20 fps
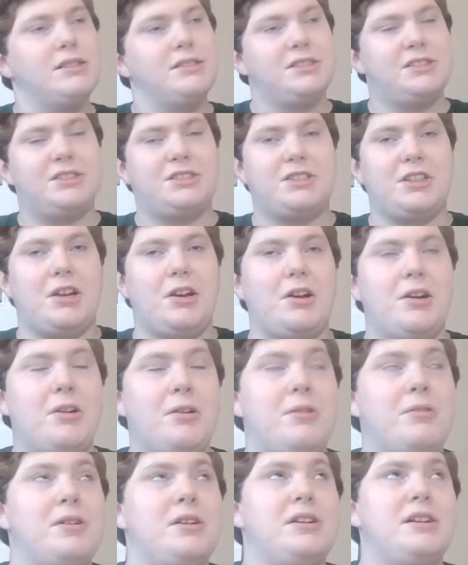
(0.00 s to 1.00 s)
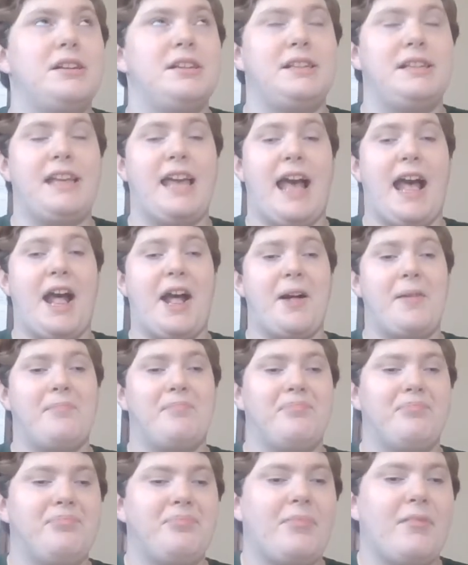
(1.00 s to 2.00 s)
So, yeah.
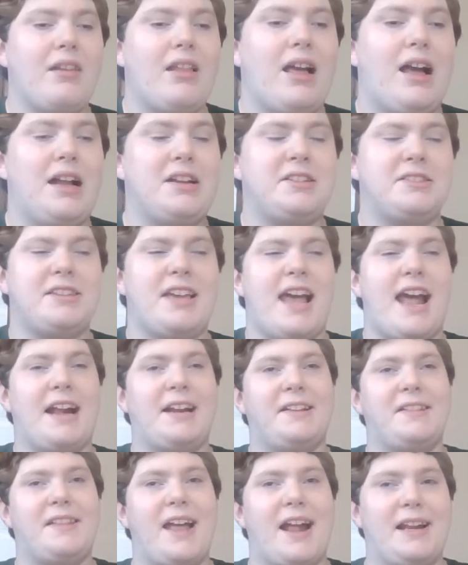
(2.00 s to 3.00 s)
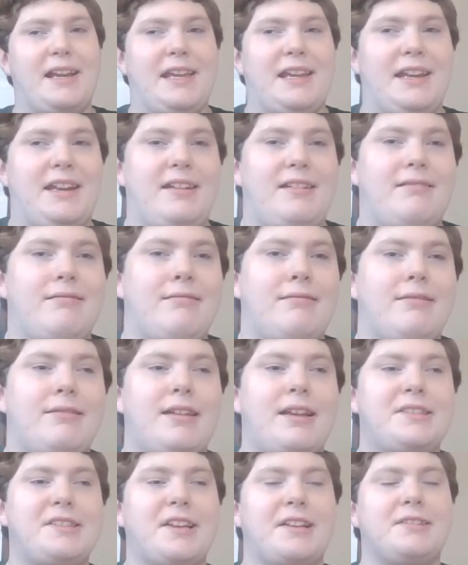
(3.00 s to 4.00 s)
I just added that in
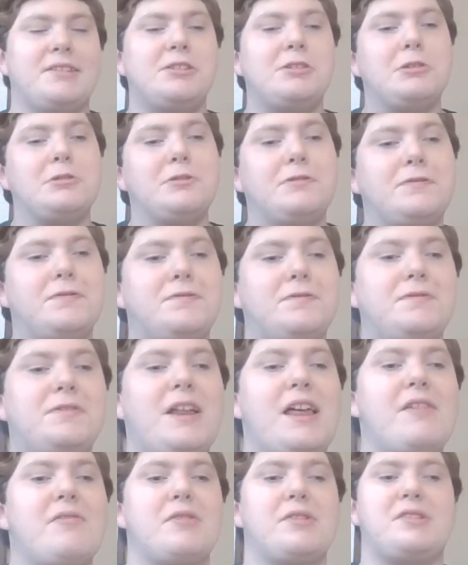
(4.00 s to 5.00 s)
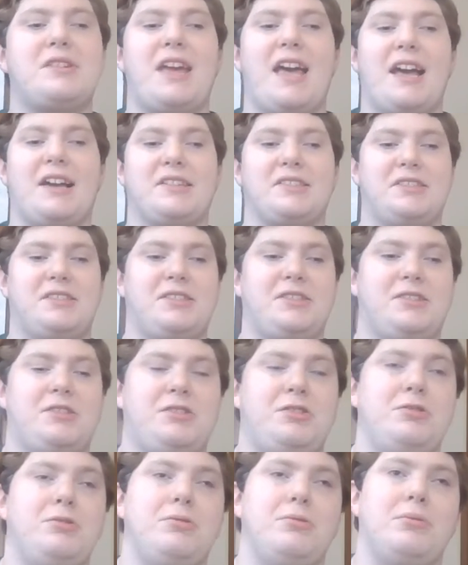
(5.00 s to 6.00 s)
as like little flavor text
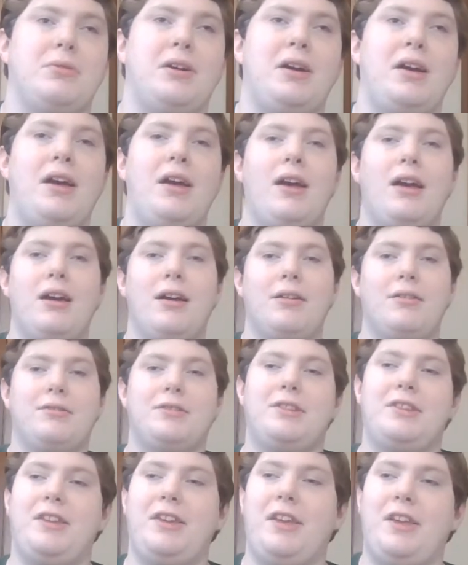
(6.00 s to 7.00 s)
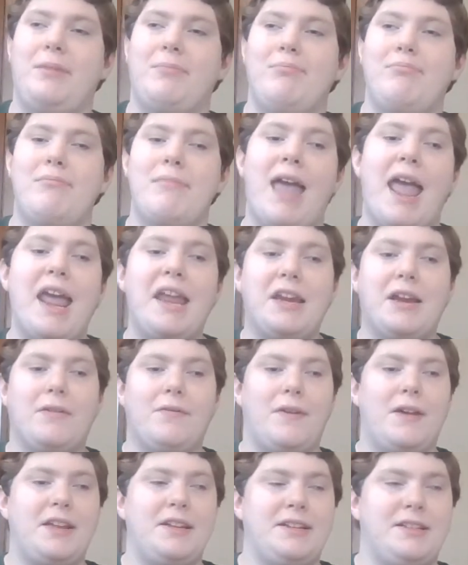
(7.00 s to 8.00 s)
to the main
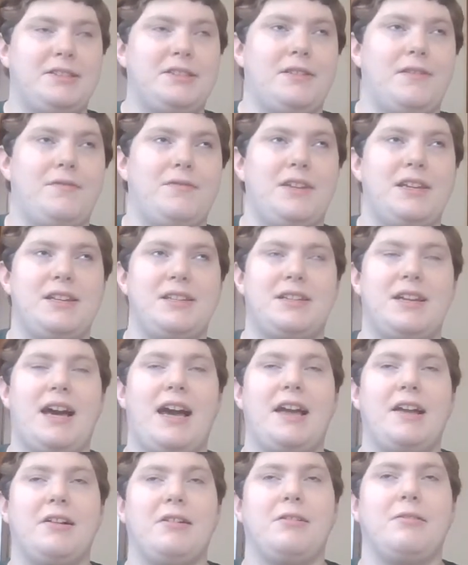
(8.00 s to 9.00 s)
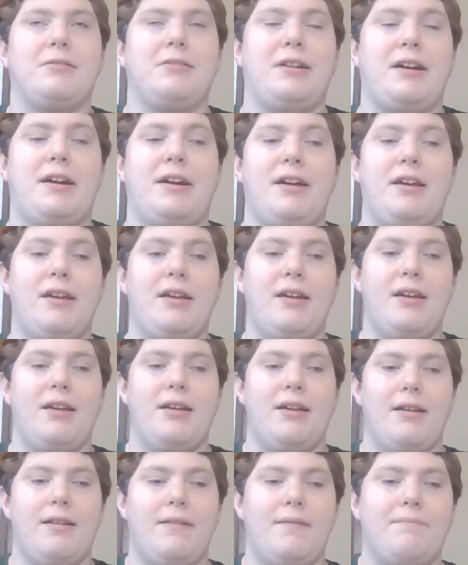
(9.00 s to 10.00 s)
event of the entire
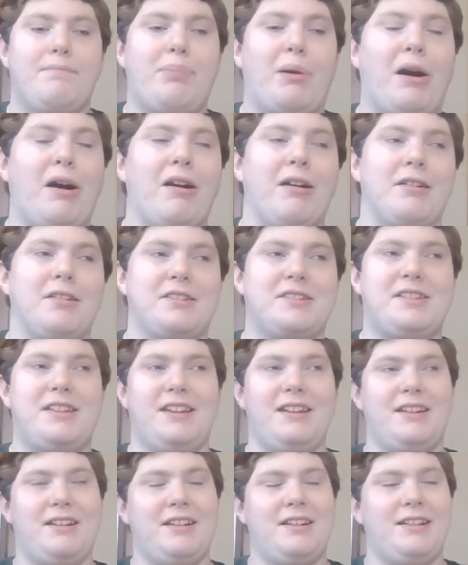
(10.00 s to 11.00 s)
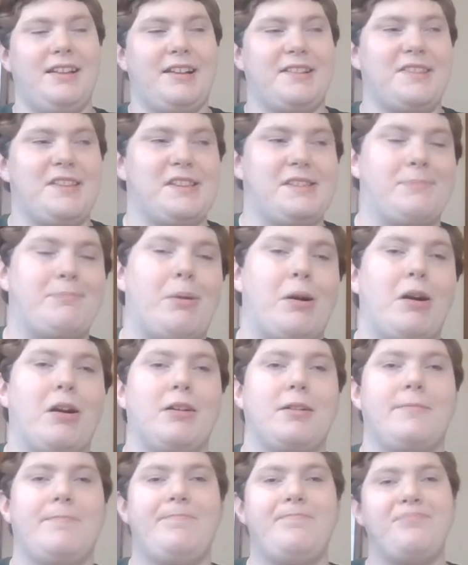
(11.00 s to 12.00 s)
part, like this
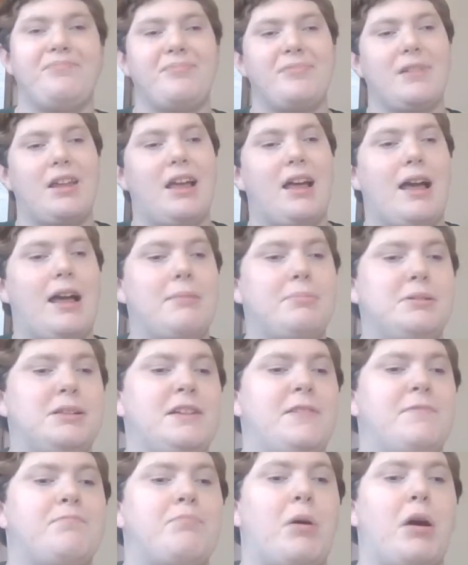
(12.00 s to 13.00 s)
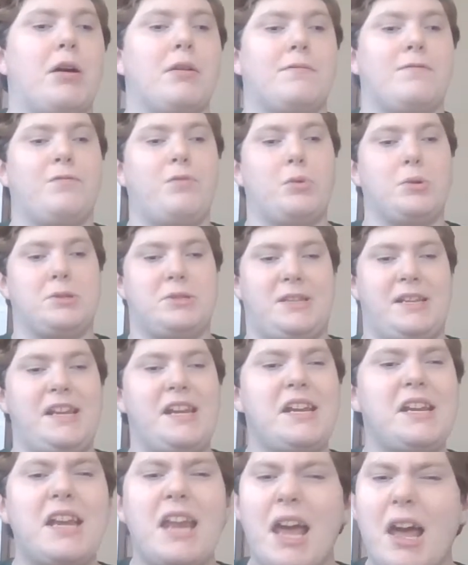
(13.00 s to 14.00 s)
part. I believe part
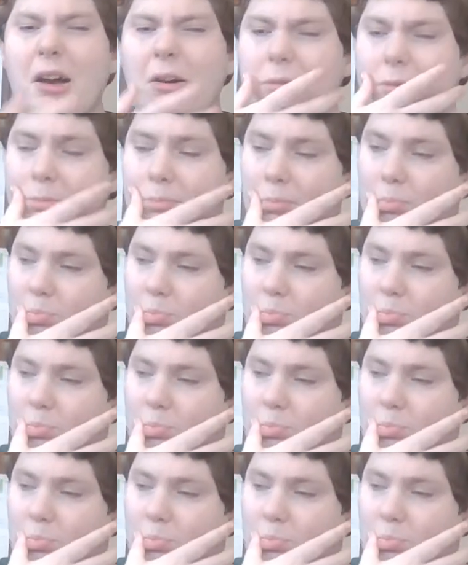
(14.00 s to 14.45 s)
14 now?